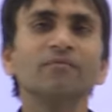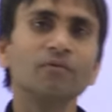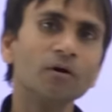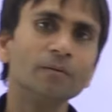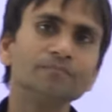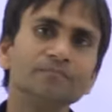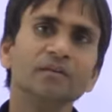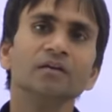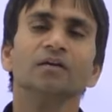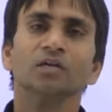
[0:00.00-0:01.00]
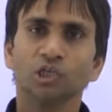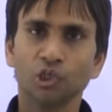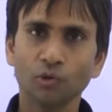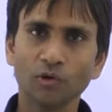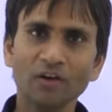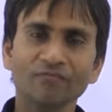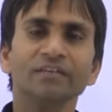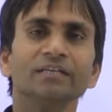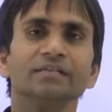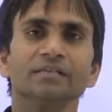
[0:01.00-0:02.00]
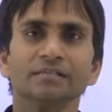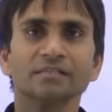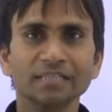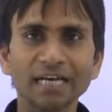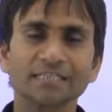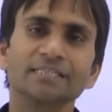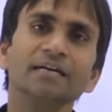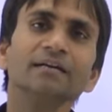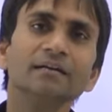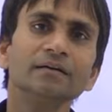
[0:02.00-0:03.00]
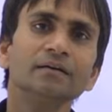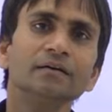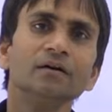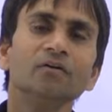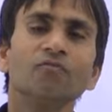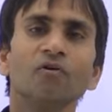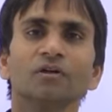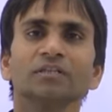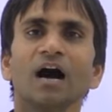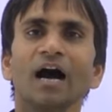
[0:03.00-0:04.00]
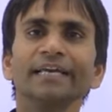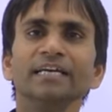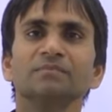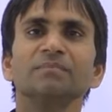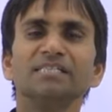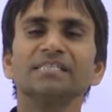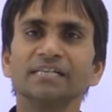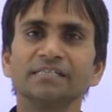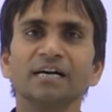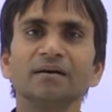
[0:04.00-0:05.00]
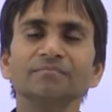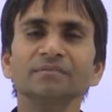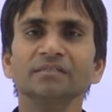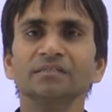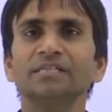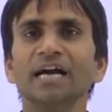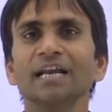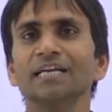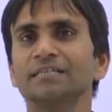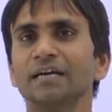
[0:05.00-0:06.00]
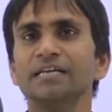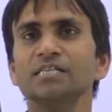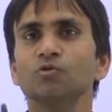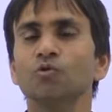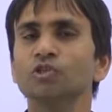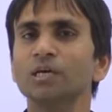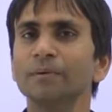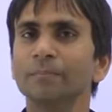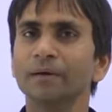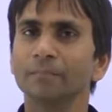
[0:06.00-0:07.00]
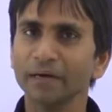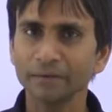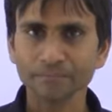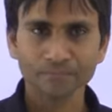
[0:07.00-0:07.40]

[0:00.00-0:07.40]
from Geography section for the IAS mains exam General Studies question paper 1.